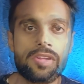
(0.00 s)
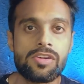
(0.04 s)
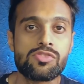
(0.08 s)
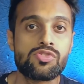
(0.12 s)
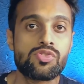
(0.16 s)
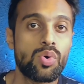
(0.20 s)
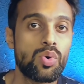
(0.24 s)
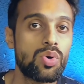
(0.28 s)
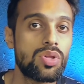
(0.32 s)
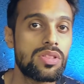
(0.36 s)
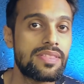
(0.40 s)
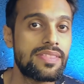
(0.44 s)

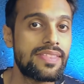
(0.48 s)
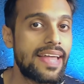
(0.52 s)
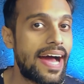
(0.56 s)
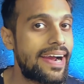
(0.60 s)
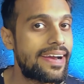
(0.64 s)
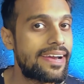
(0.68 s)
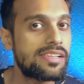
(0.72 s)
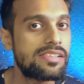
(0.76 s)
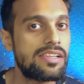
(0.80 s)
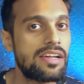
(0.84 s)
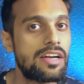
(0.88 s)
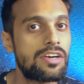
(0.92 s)
So that
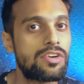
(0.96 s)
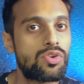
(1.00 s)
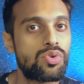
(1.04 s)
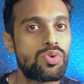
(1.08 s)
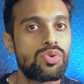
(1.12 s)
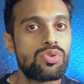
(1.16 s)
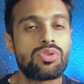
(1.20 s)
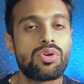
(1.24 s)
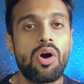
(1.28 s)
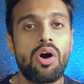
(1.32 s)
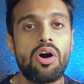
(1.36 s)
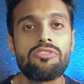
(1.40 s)
is the
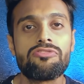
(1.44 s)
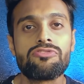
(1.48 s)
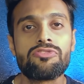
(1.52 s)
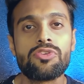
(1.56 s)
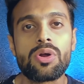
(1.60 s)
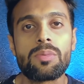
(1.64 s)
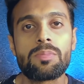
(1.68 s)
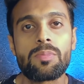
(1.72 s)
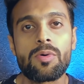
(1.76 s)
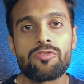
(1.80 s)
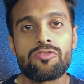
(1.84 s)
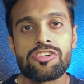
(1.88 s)
truth of your
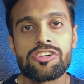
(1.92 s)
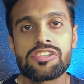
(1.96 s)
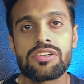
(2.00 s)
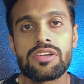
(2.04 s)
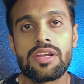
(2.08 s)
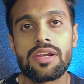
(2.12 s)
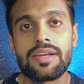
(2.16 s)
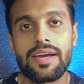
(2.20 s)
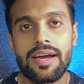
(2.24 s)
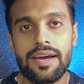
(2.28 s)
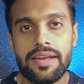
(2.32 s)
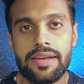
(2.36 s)

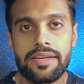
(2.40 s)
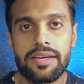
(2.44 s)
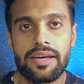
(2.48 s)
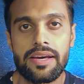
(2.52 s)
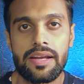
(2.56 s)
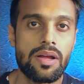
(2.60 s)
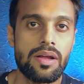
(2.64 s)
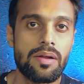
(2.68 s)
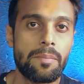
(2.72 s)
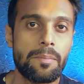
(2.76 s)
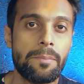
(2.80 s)
professional career.